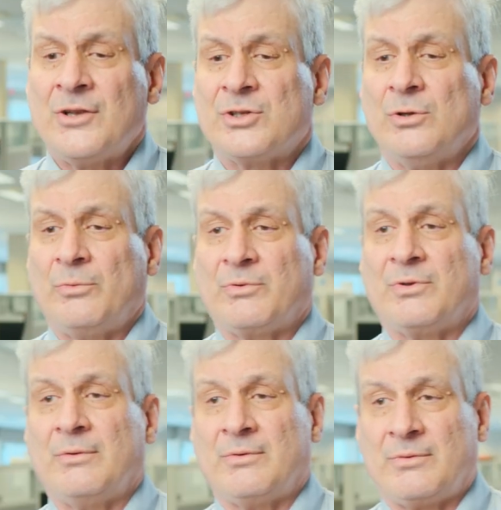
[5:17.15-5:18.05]
to
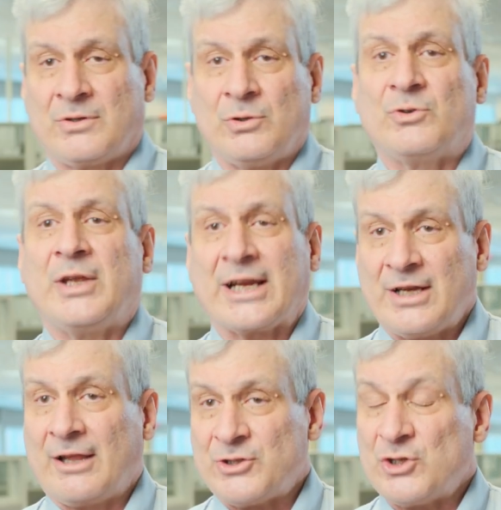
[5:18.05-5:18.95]
do
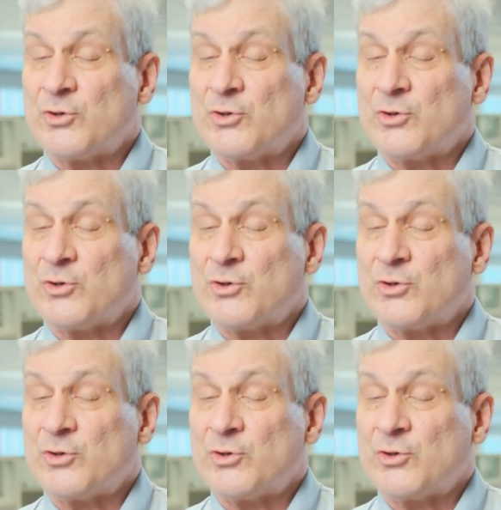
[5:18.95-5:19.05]
technology